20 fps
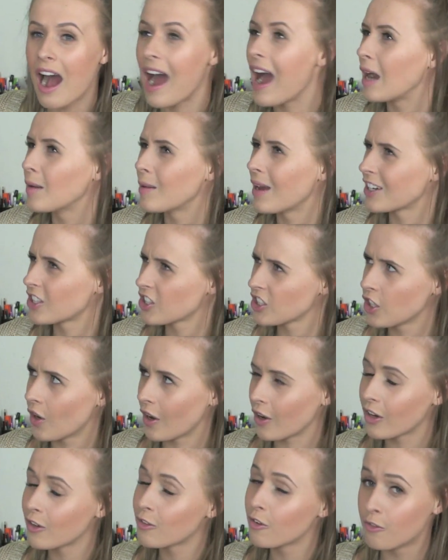Um, actually, no,
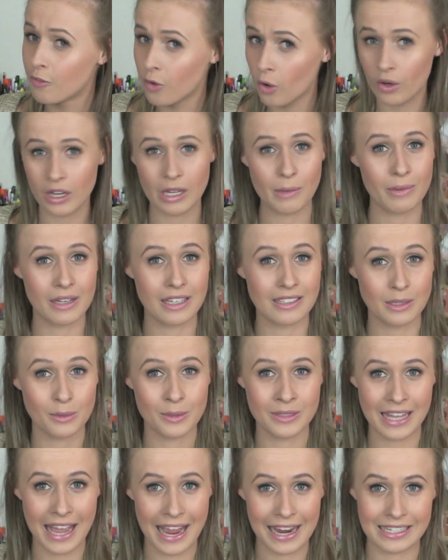I got it for 40 because it
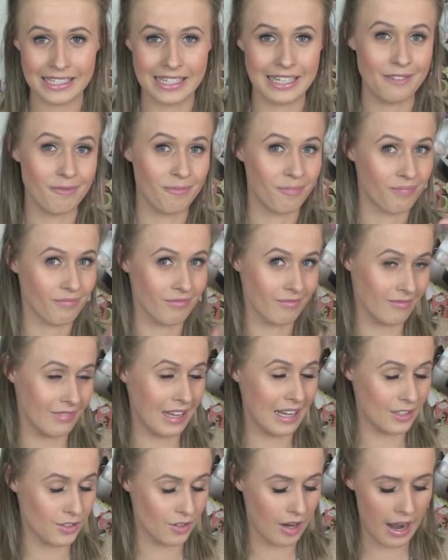was 80
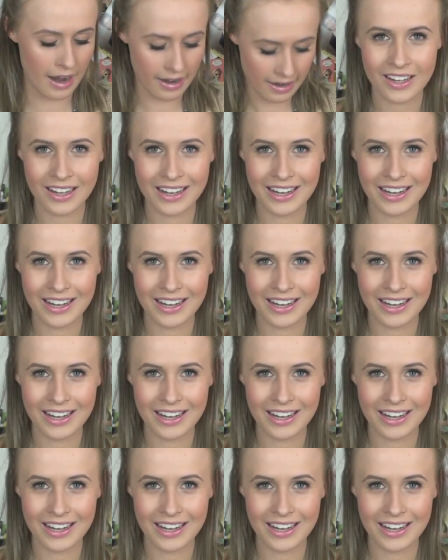That's right.